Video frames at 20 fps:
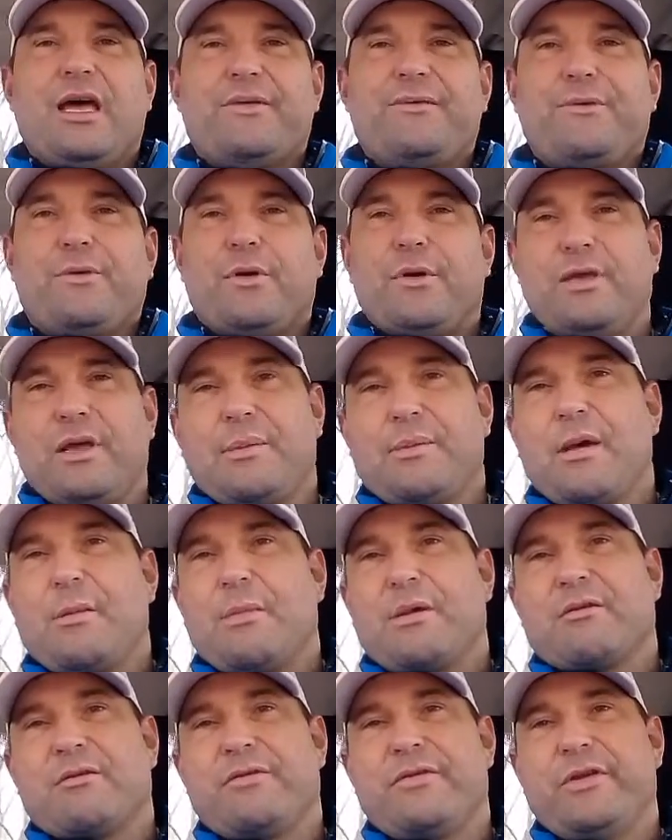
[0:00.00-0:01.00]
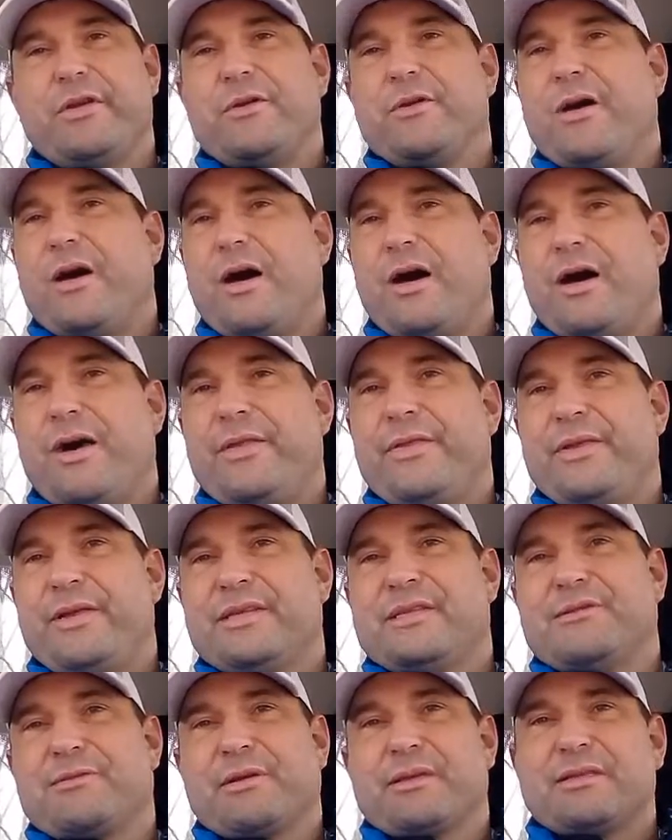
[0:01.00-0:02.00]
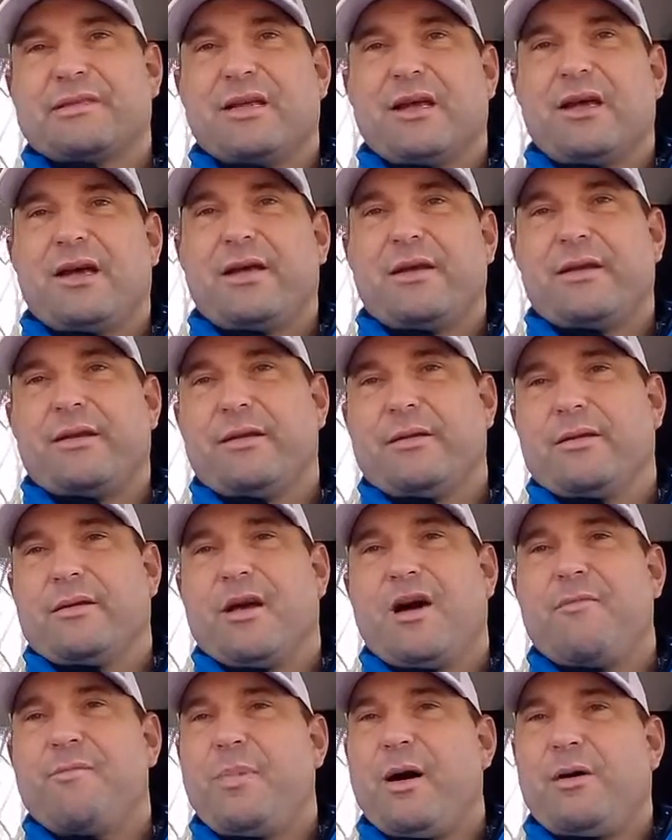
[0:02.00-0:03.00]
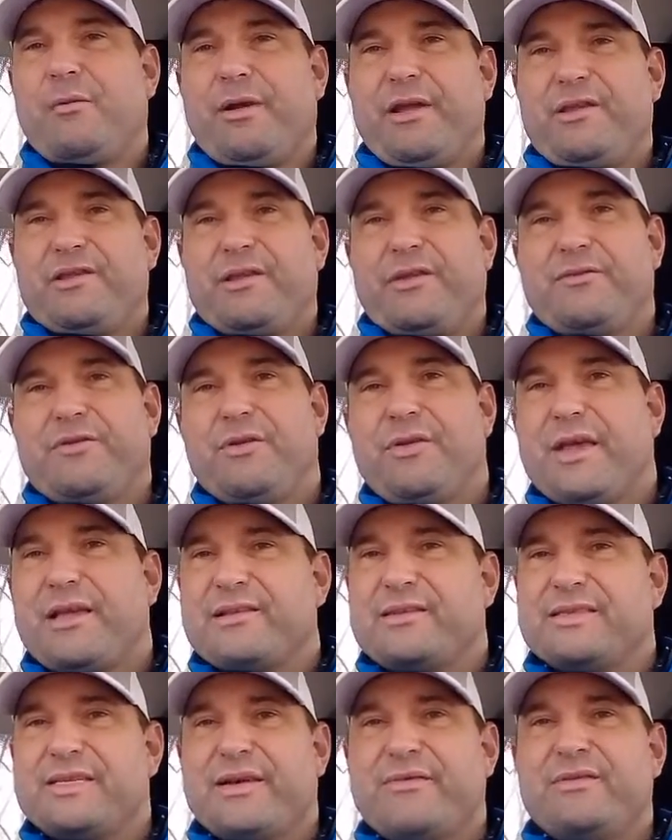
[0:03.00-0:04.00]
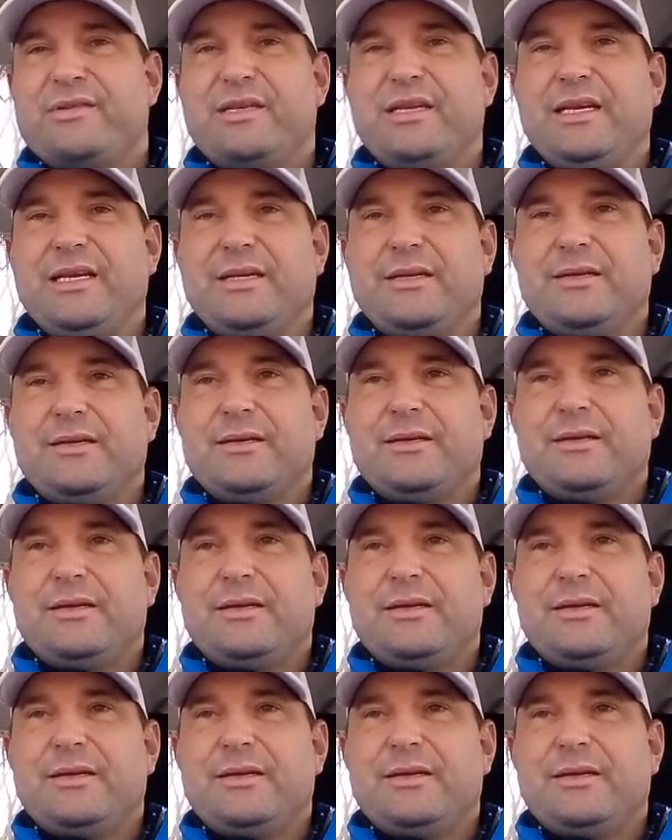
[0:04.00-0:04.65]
for the upcoming review on the Srixon golf ball range of 2017.